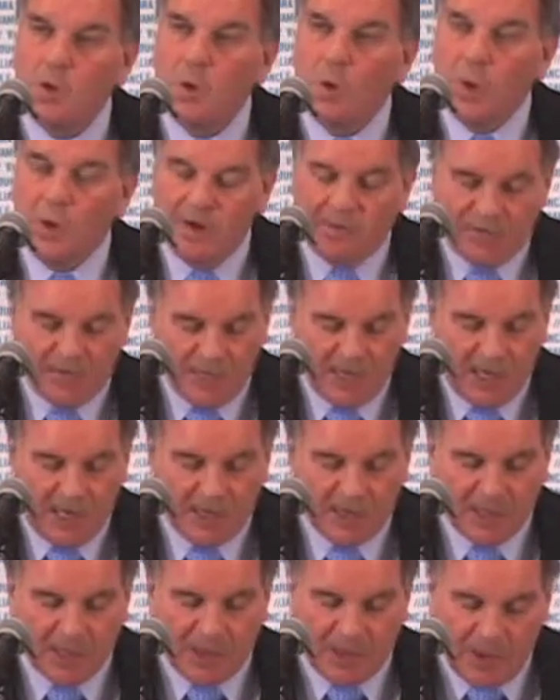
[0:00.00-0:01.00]
We
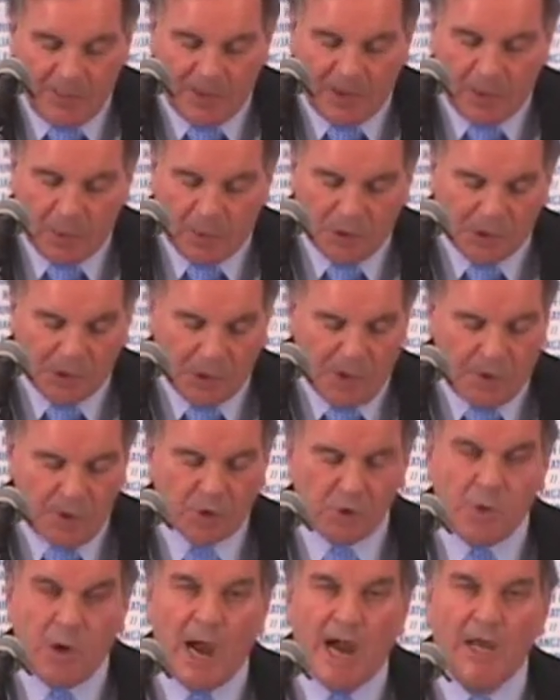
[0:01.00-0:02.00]
think the Olympic would
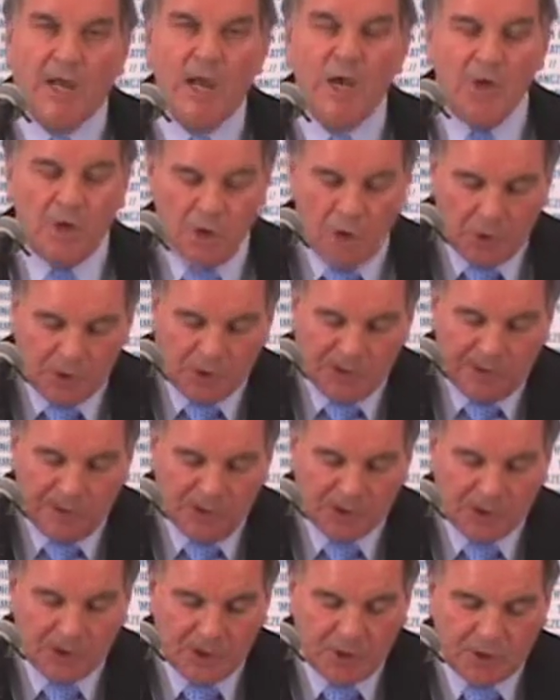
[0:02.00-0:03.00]
attract new
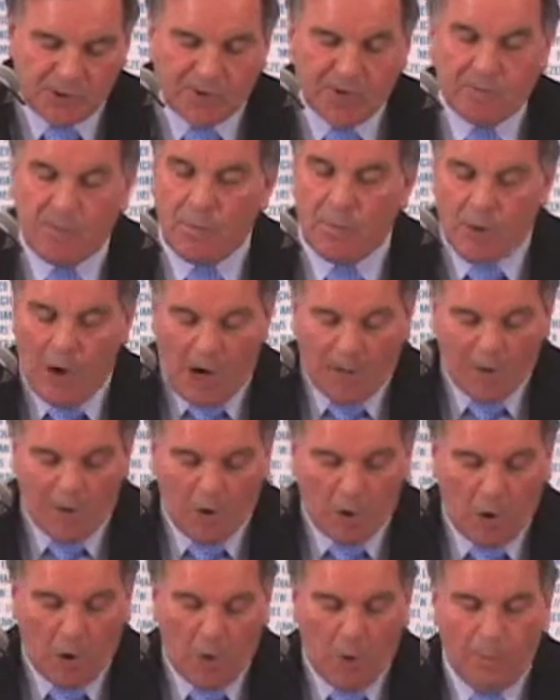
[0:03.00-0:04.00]
visitors around the
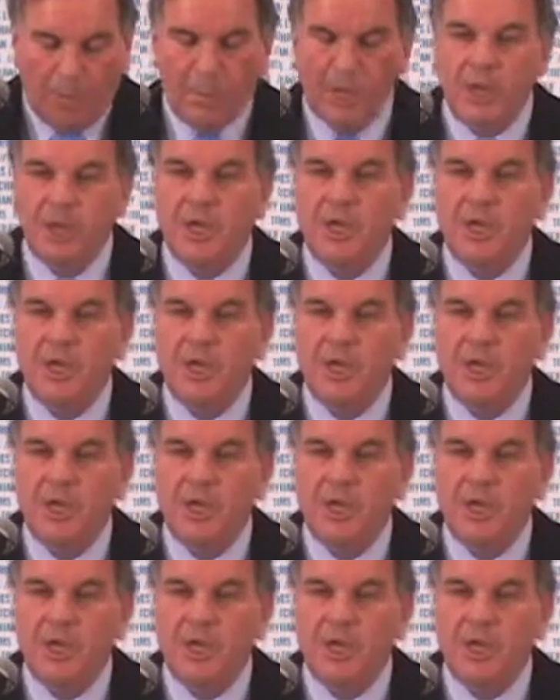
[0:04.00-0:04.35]
globe,